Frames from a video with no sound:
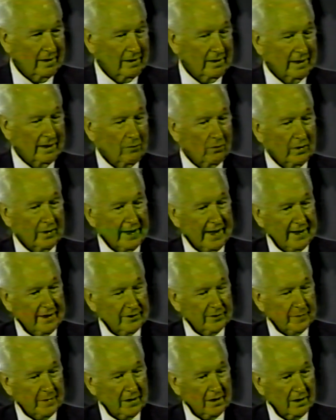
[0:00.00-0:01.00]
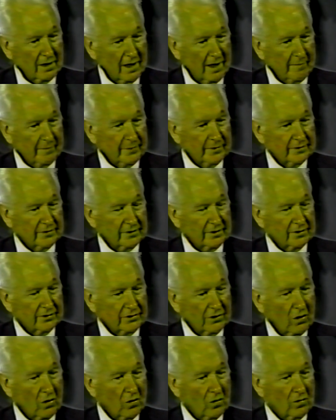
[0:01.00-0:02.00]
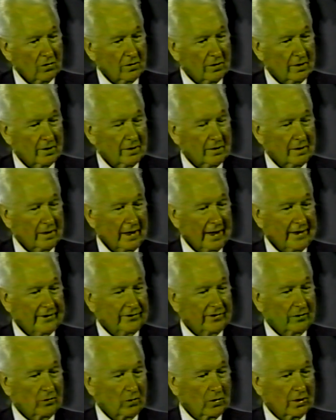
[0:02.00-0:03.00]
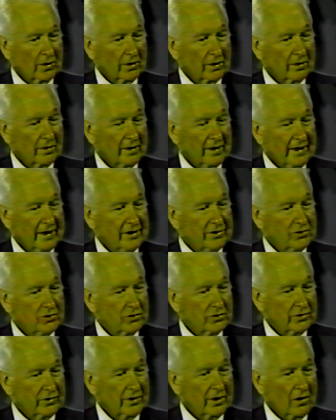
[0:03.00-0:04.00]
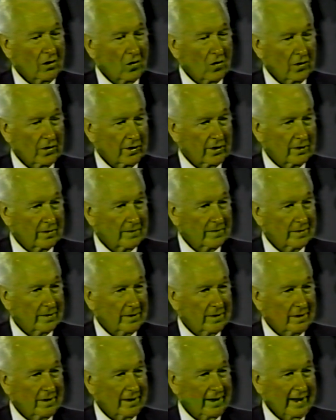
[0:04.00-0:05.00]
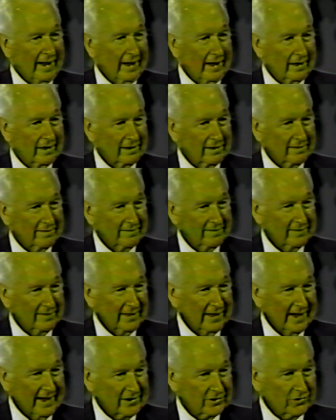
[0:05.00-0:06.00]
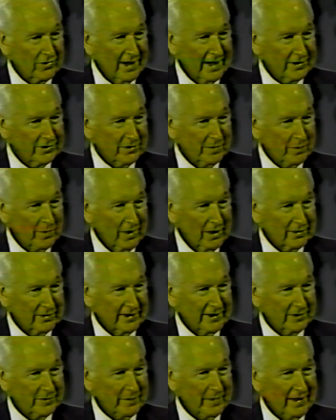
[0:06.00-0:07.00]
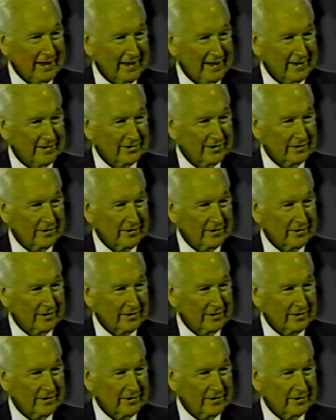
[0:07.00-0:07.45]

Then when that has been accomplished, the soul, as it were, issues the order and the extraction process begins.